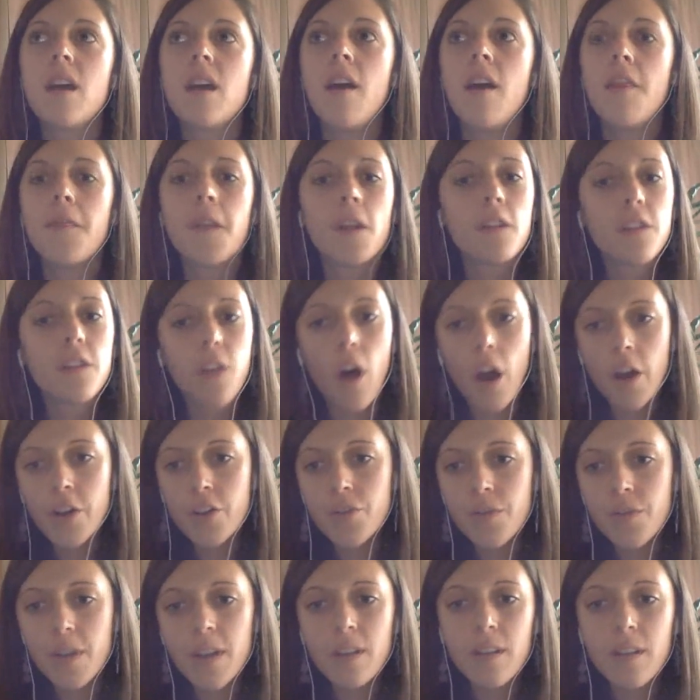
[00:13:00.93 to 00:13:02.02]
the
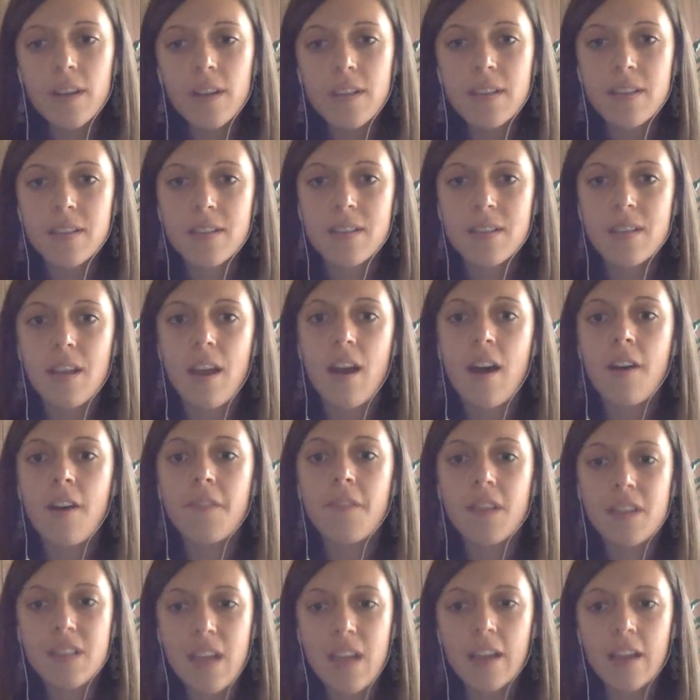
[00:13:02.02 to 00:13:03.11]
laundry lists of
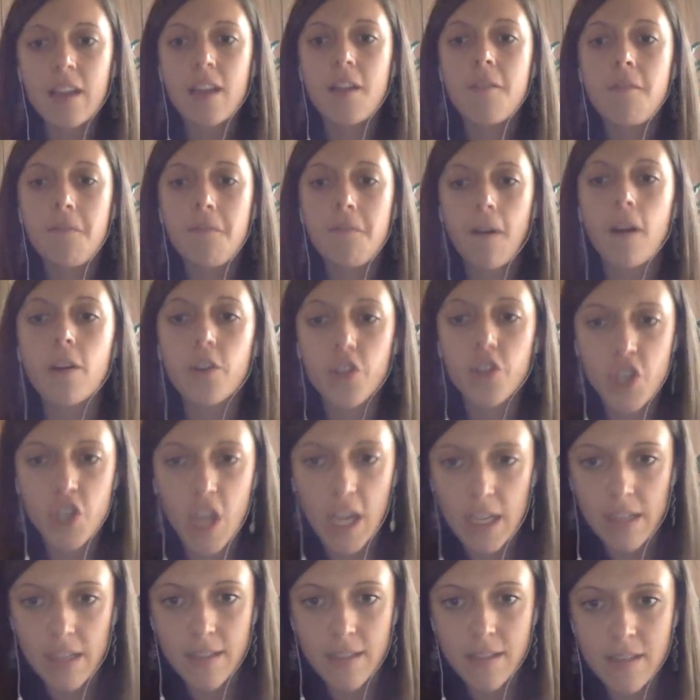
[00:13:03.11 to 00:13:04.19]
executive
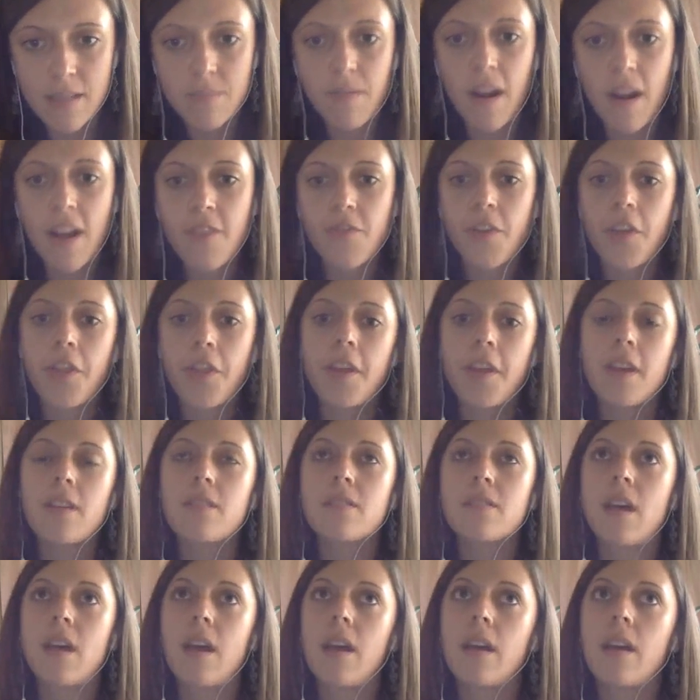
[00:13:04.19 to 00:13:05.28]
functions, right? The
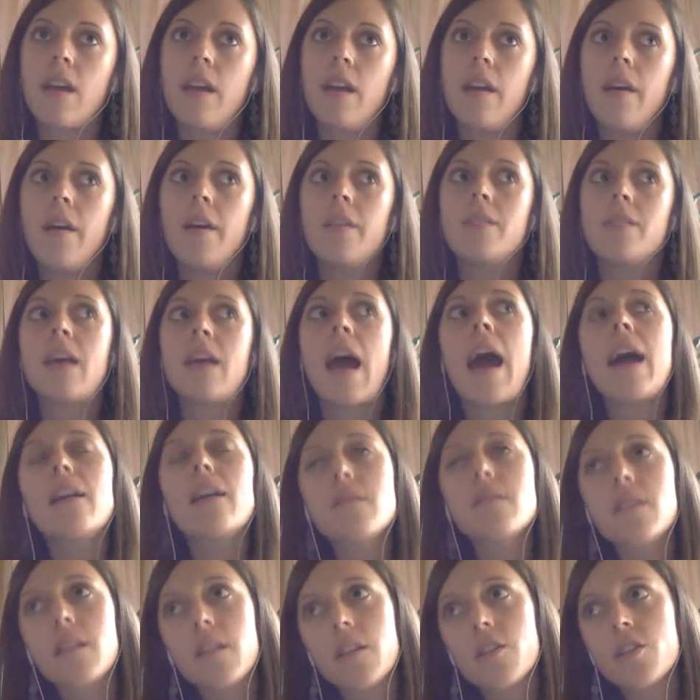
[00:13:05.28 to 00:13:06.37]
things like
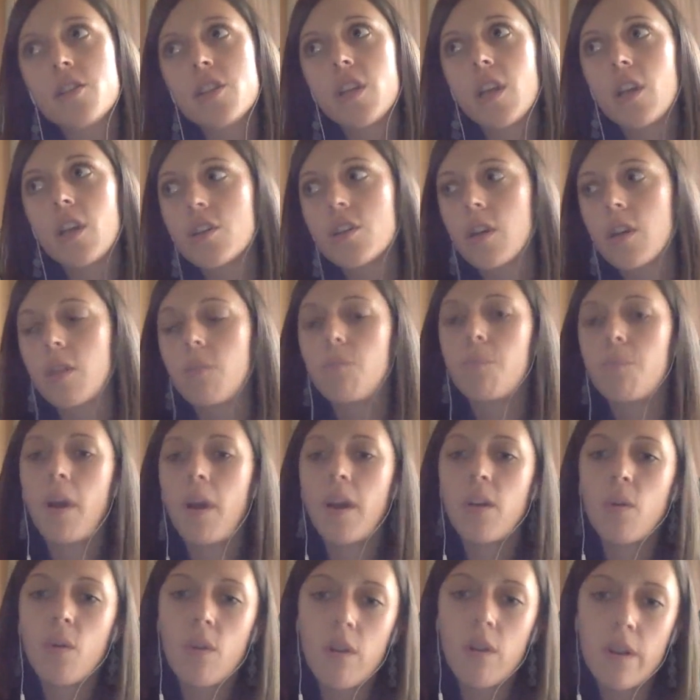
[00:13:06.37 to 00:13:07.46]
task initiation,
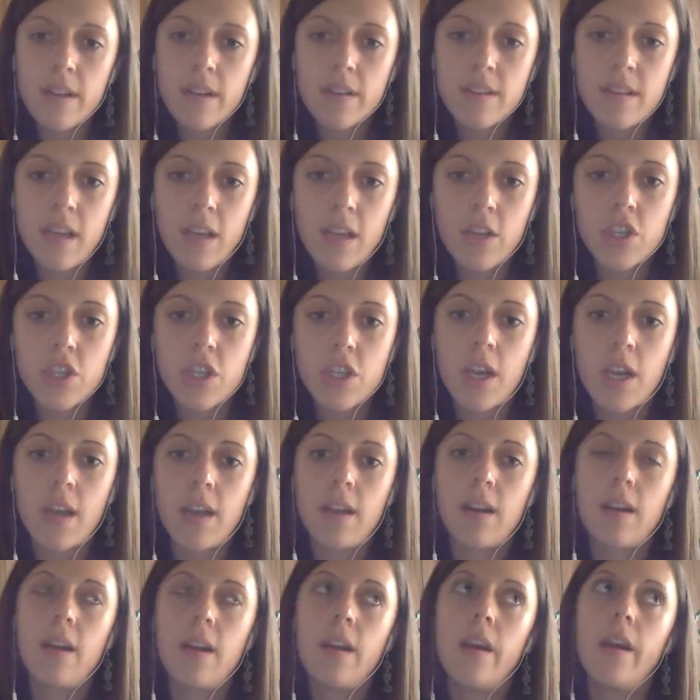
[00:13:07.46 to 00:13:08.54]

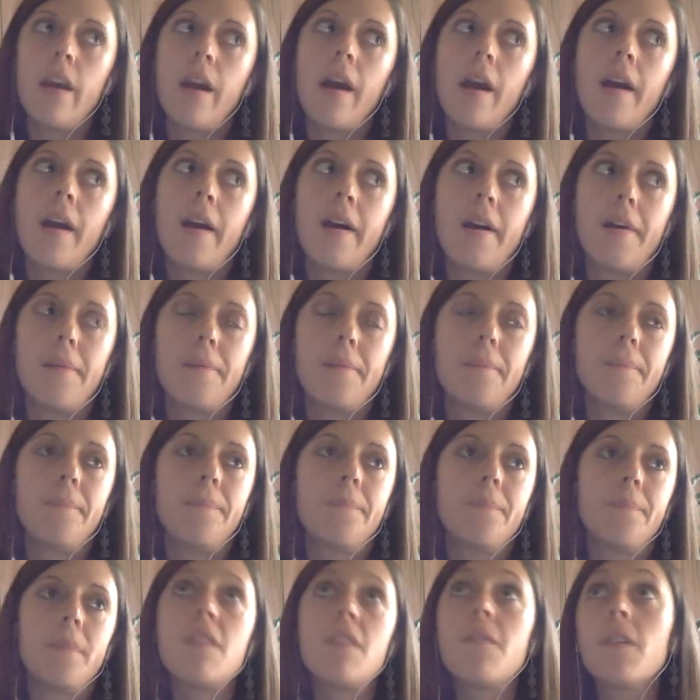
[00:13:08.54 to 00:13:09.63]
prioritization,
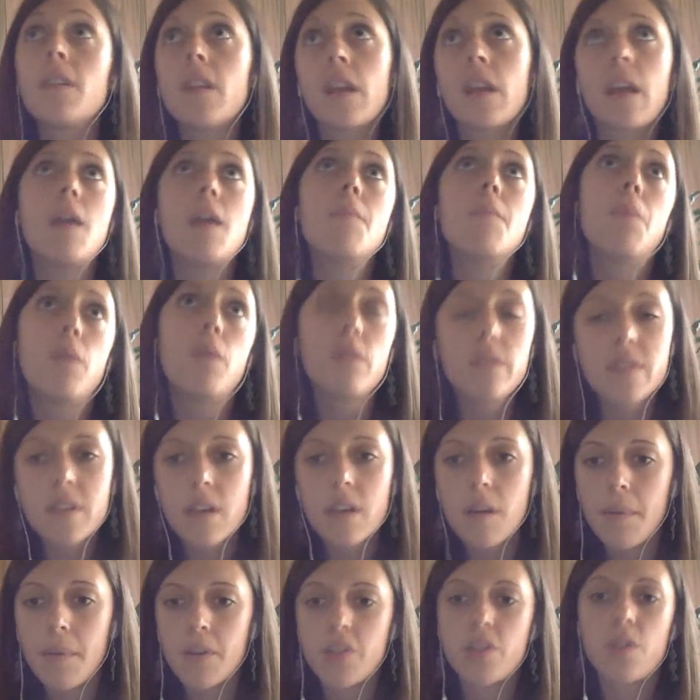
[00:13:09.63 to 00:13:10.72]
even like impulse
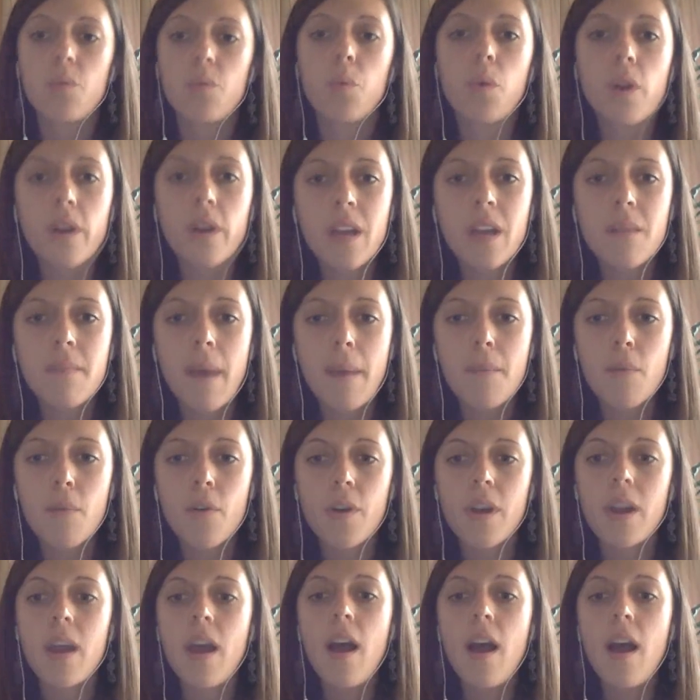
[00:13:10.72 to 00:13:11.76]
inhibition, working memory.